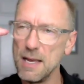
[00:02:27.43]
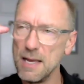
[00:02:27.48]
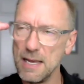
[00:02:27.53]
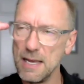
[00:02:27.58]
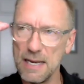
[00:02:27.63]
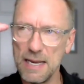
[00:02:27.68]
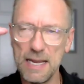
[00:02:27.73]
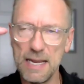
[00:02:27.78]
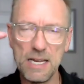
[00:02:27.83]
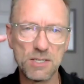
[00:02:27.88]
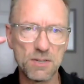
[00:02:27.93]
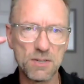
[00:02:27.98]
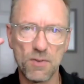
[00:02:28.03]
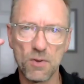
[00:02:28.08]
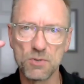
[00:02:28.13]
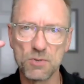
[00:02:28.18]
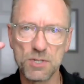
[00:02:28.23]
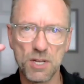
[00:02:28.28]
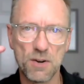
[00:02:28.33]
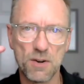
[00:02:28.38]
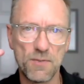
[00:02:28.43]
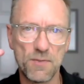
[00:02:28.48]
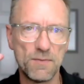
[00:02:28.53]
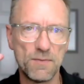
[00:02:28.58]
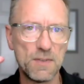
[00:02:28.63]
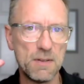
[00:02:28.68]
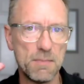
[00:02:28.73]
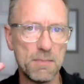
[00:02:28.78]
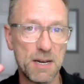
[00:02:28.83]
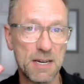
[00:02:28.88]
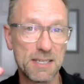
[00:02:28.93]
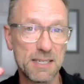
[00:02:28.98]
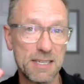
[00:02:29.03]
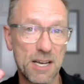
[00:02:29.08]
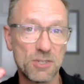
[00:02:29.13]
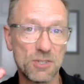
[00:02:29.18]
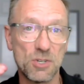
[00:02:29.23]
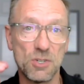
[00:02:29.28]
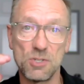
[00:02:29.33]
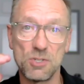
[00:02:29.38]
And each of those 10 or 15-minute
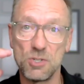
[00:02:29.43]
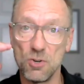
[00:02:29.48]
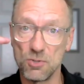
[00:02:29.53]
sessions,